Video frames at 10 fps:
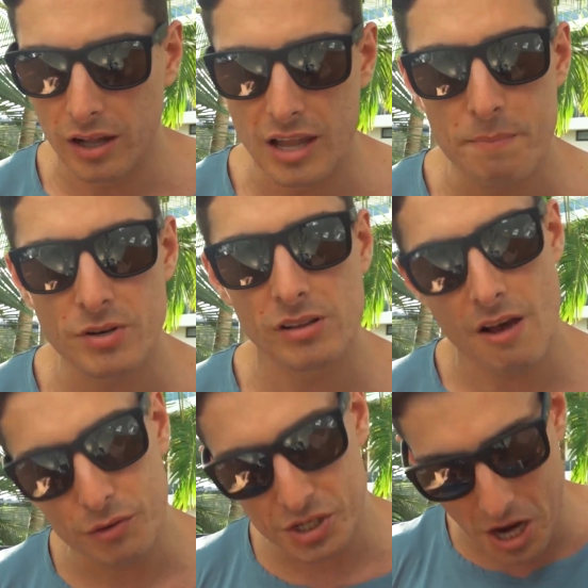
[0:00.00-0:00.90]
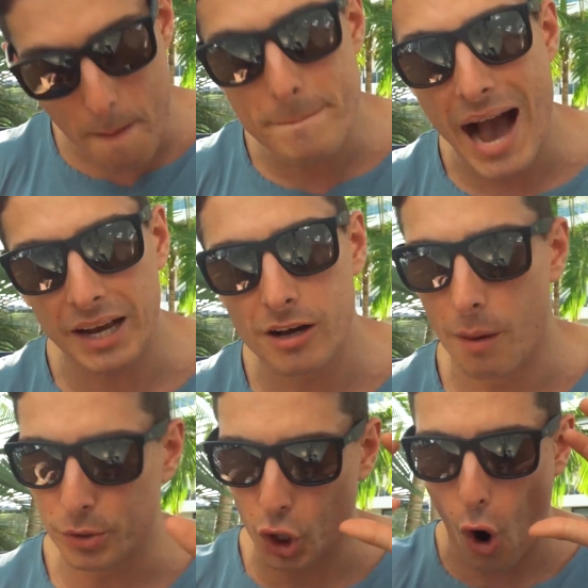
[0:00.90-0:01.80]
Leptin levels come back
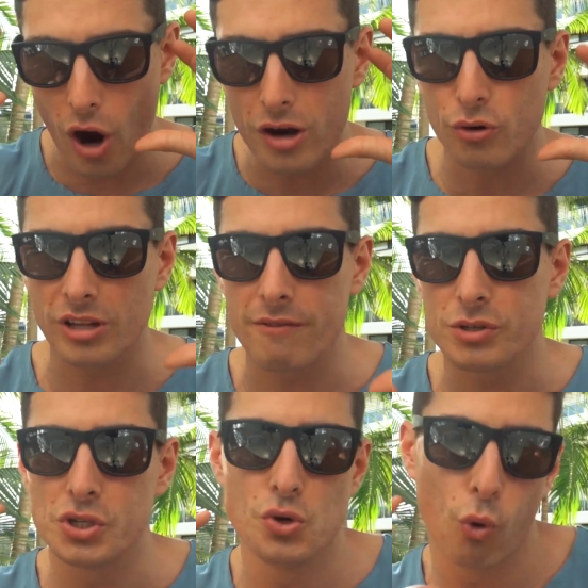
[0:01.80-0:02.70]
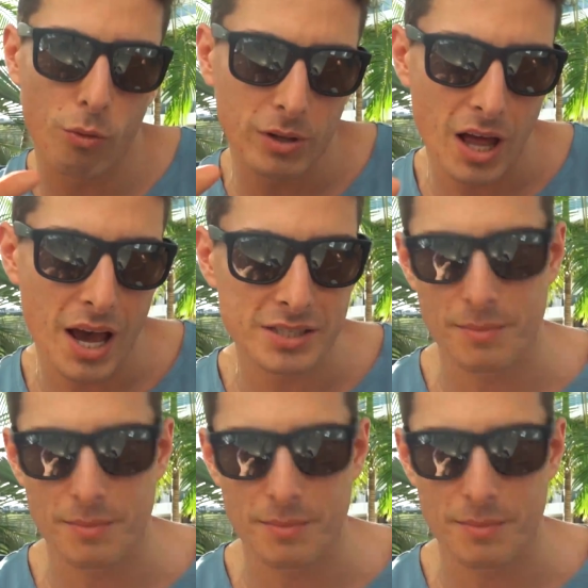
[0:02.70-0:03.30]
up, your hunger levels normalize.